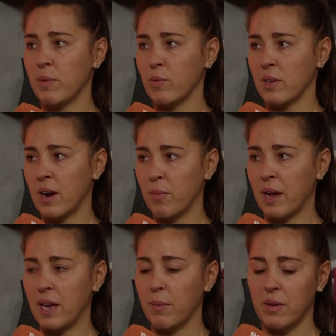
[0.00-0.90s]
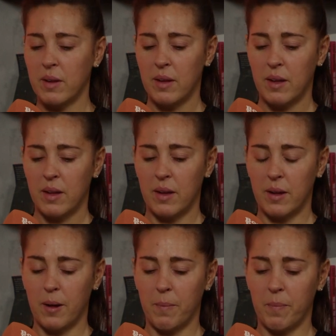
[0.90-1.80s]
It was a cup game.
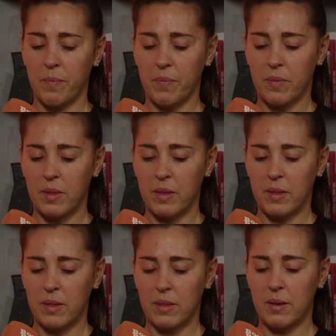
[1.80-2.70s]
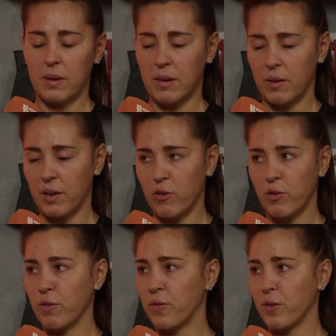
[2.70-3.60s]
They
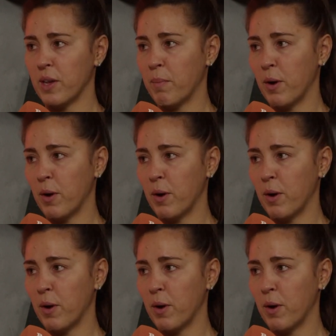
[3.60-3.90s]
cruise through them.